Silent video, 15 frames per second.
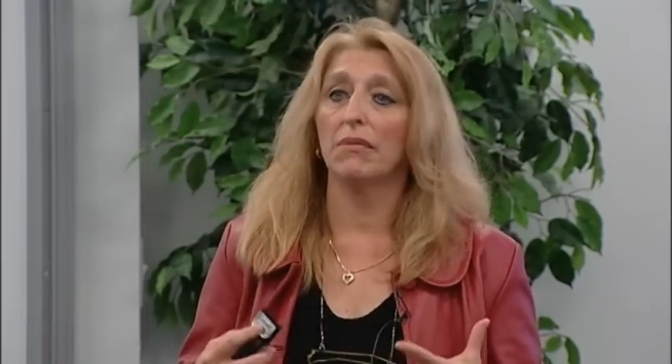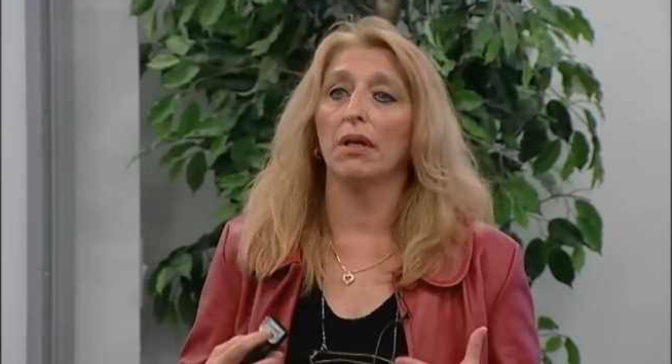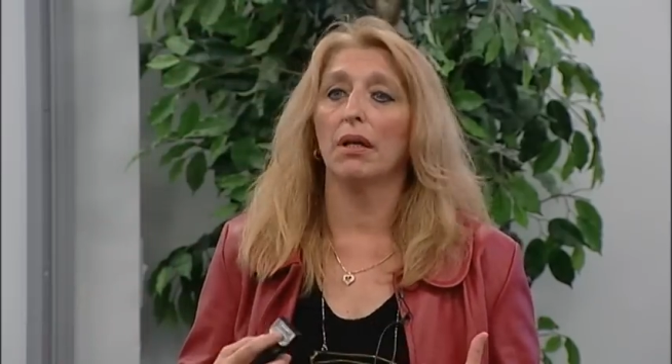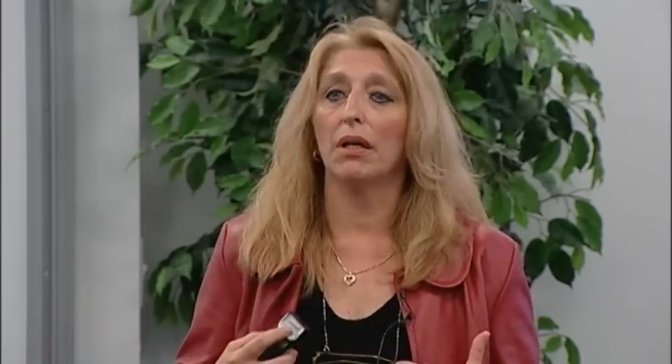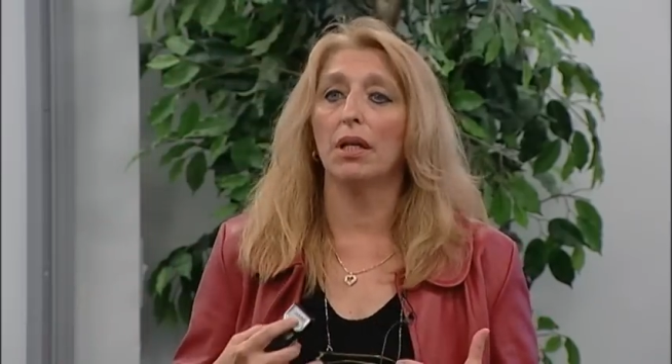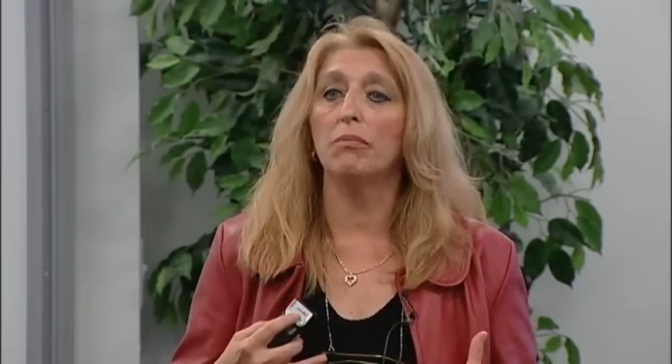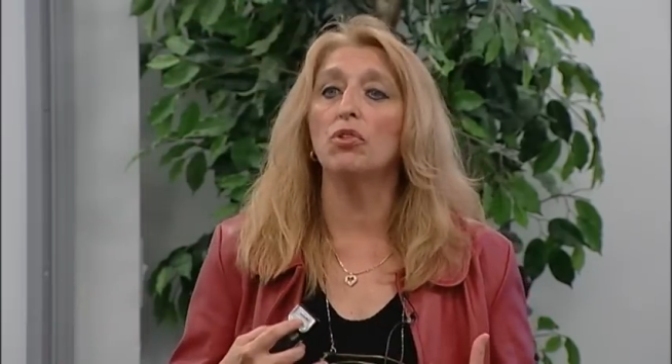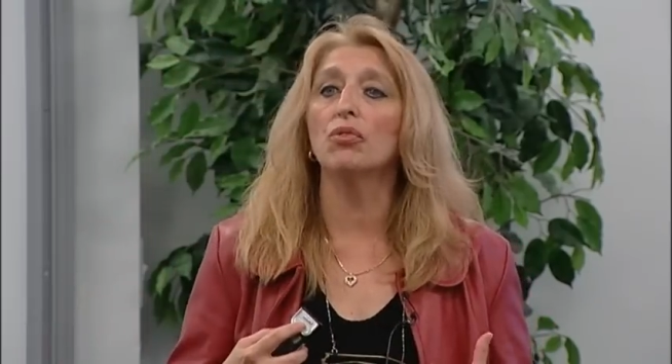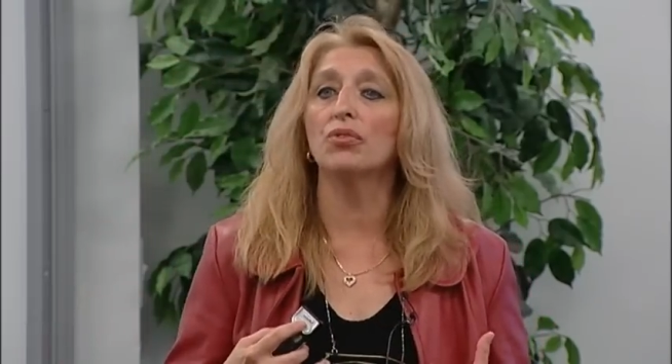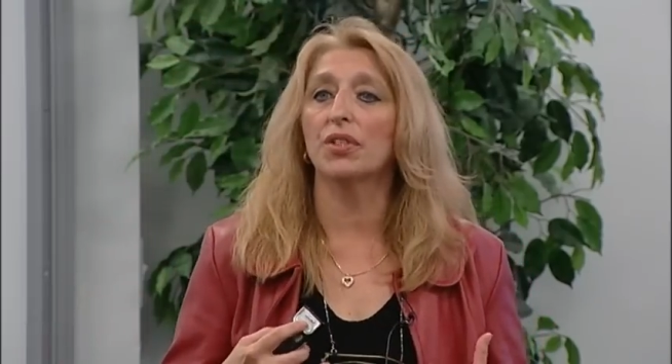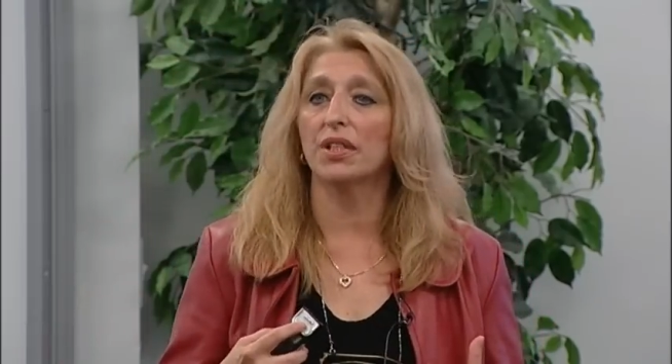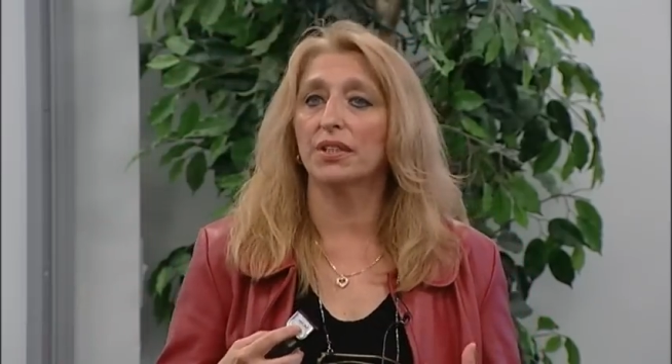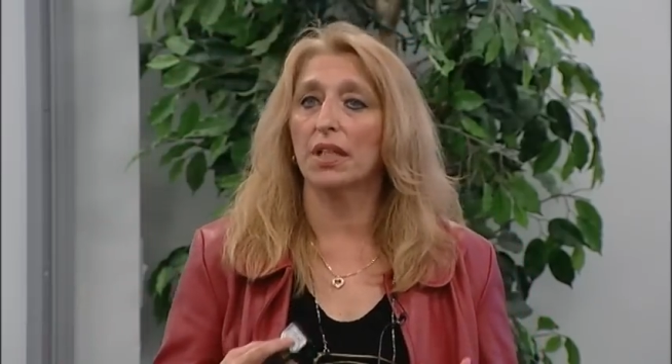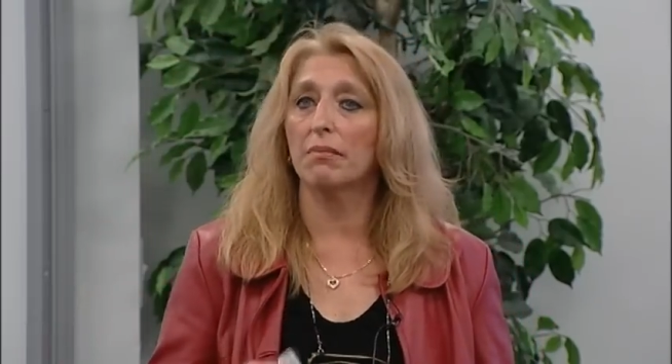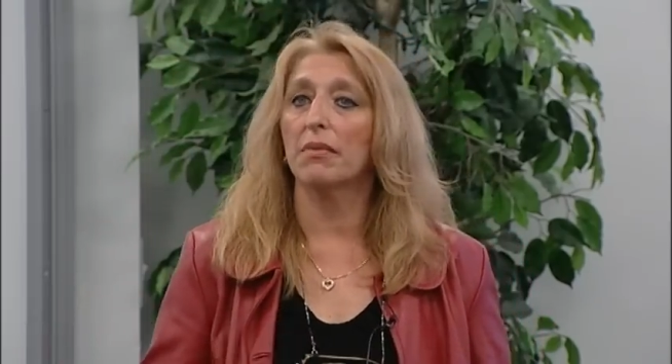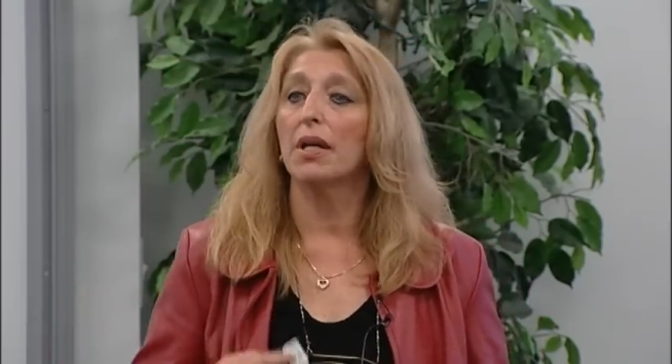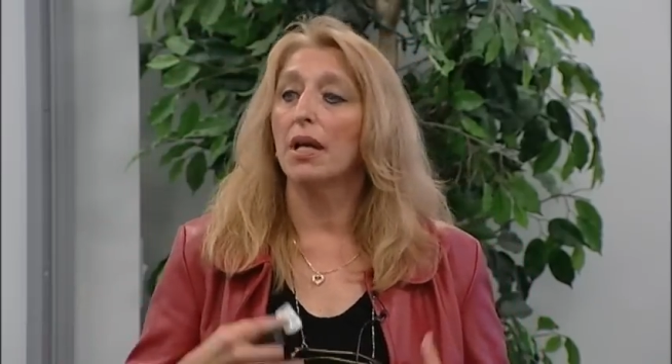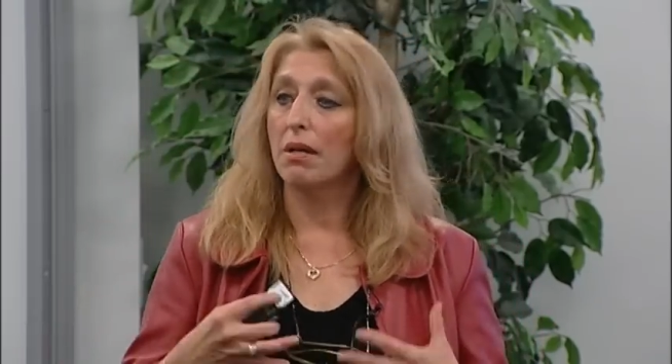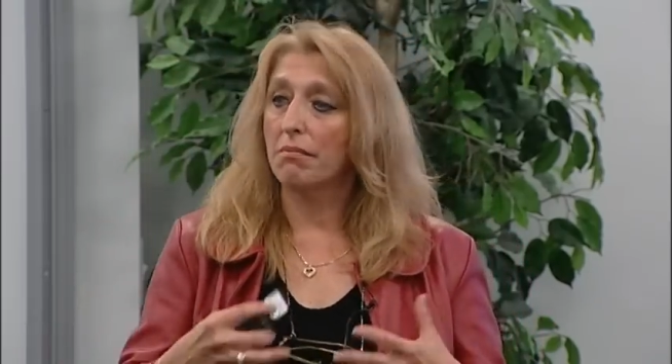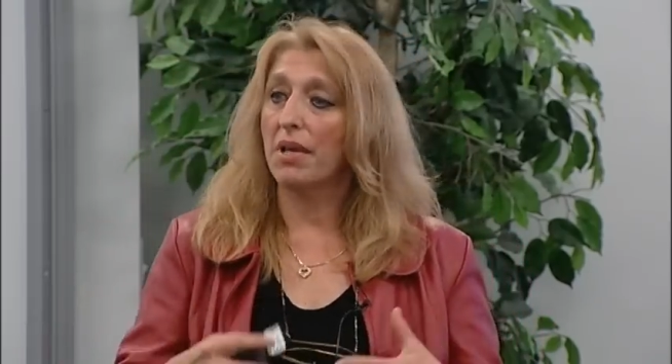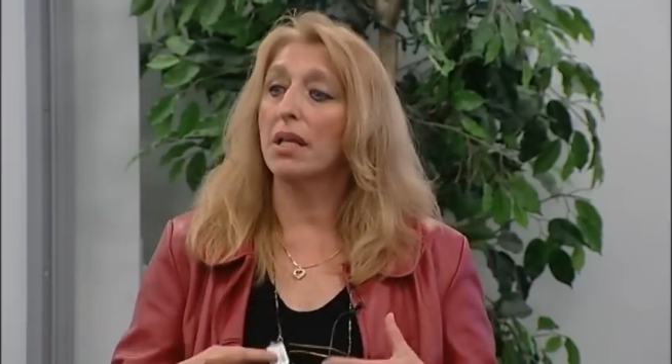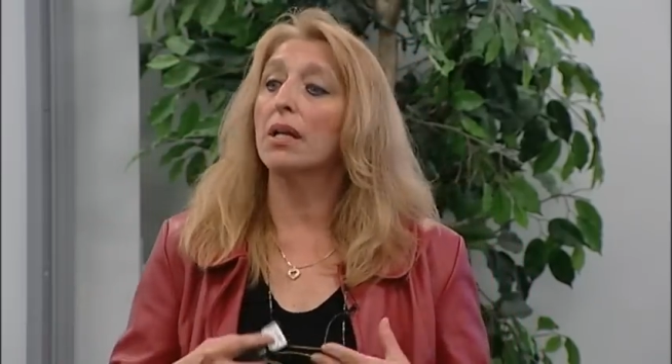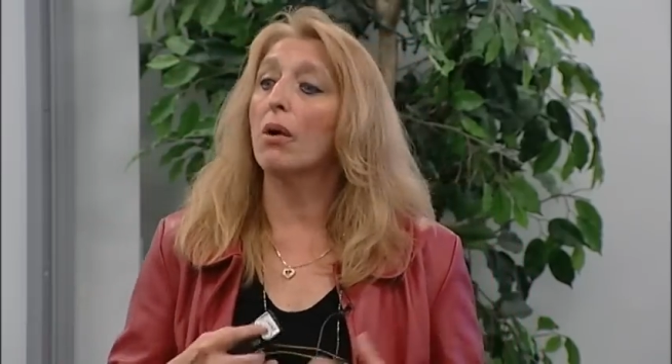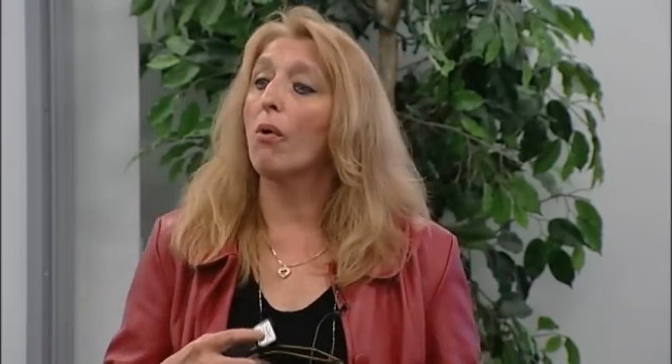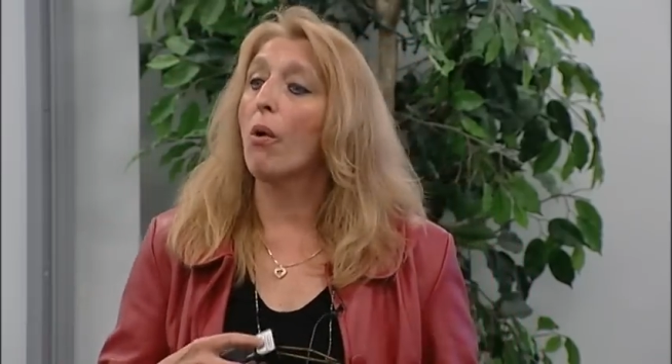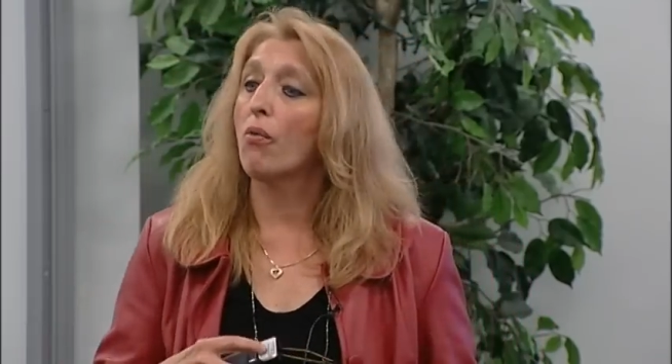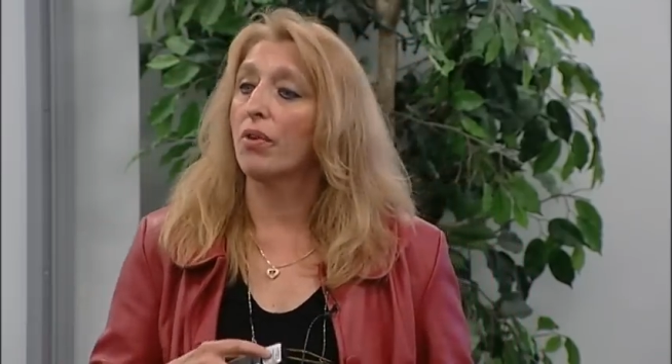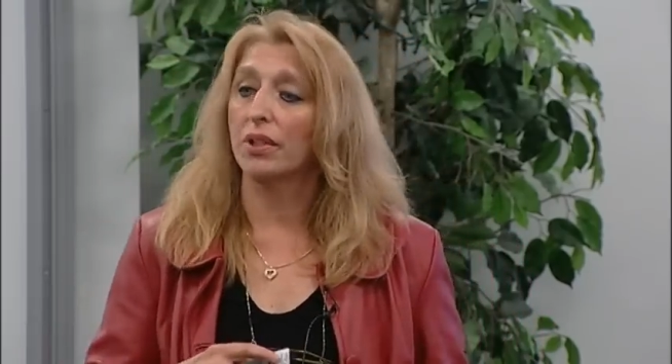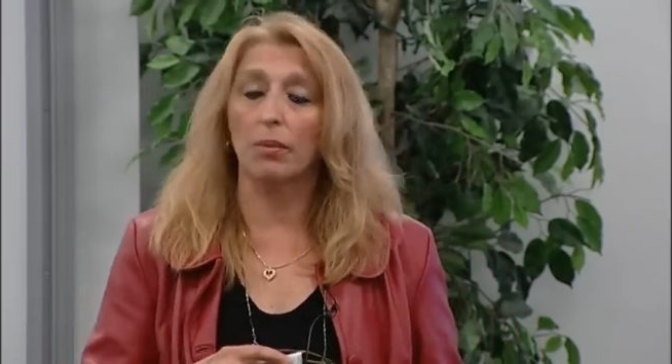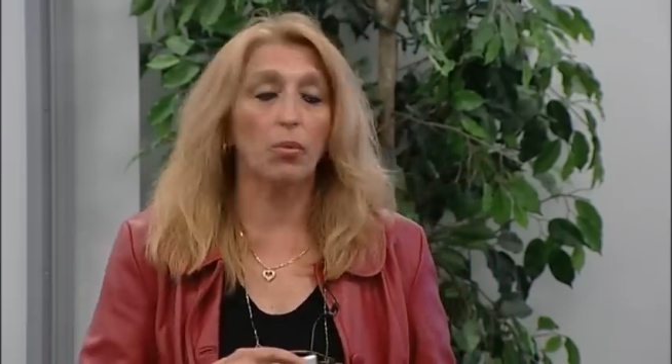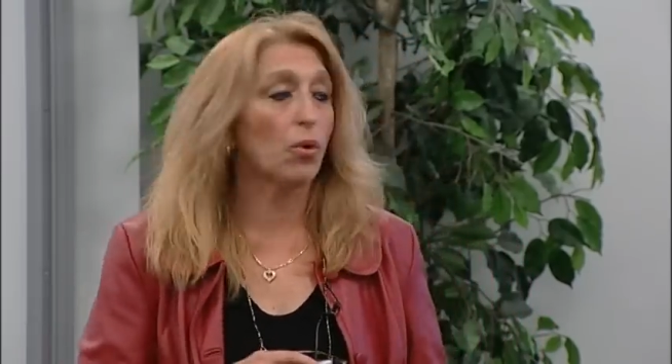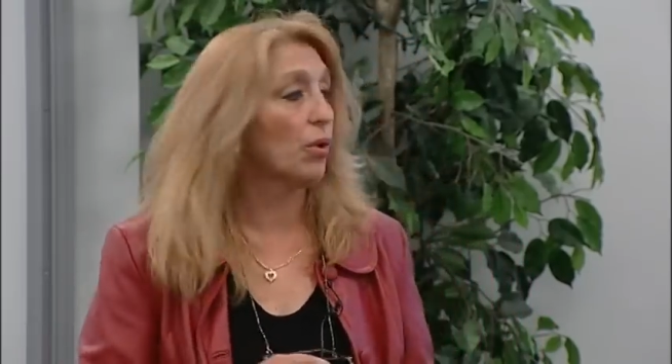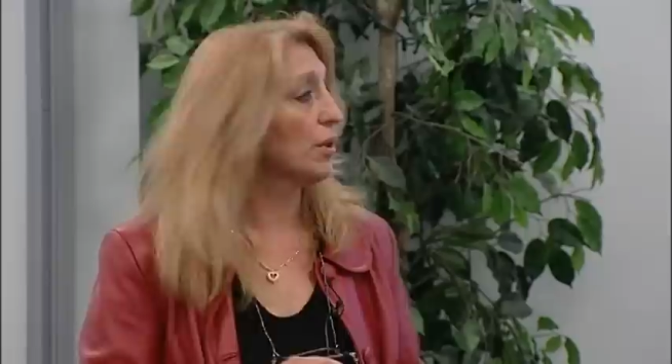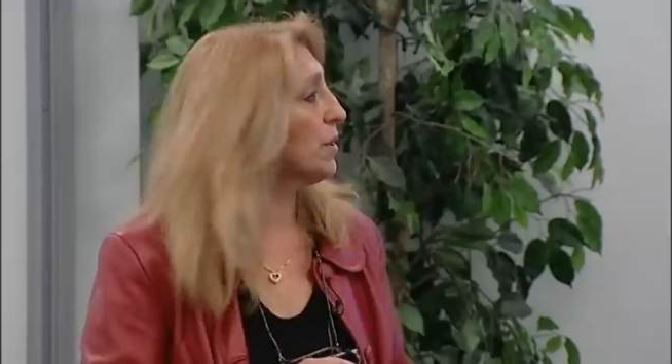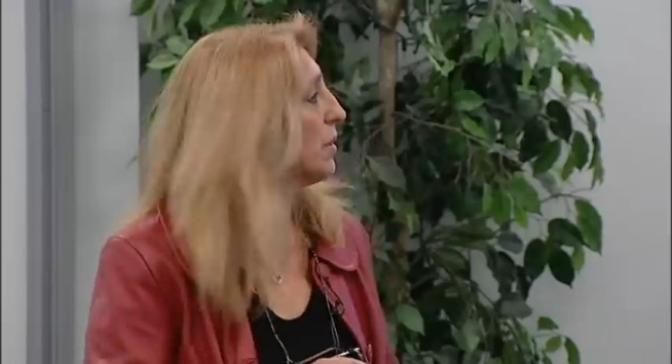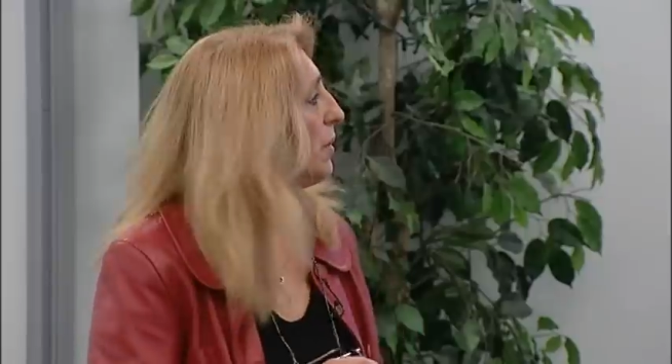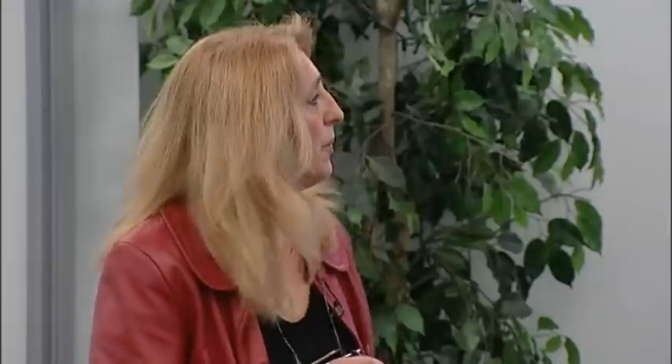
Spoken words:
immune system may go over the board.